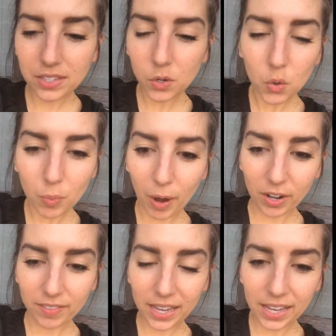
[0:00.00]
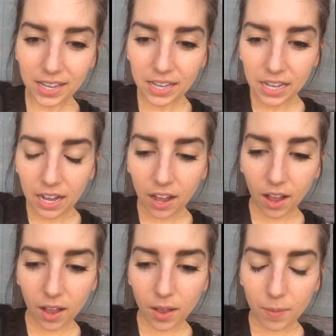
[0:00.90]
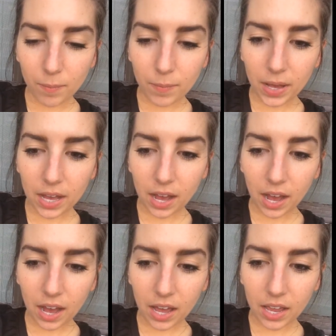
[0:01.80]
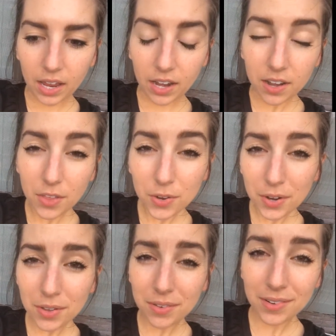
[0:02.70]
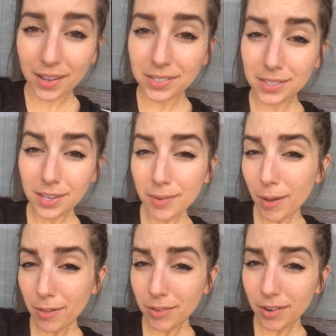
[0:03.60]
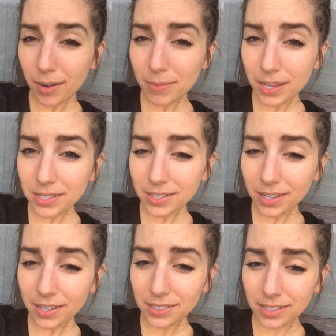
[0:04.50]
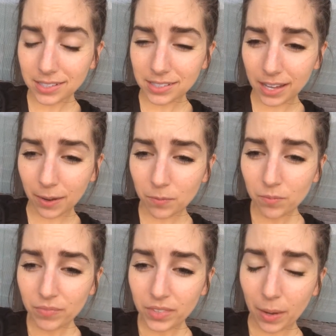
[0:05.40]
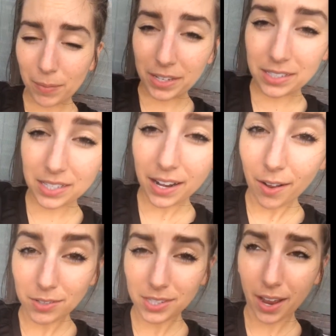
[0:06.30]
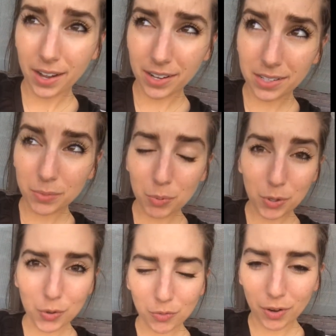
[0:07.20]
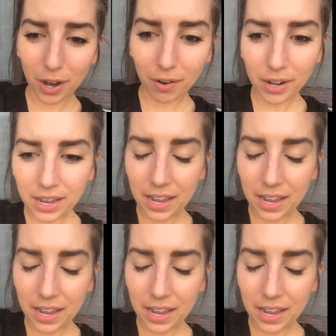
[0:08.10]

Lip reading: that's a cool part of it. Another nice thing about low carb days, I guess, is that I'm like sitting outside. It is beautiful out,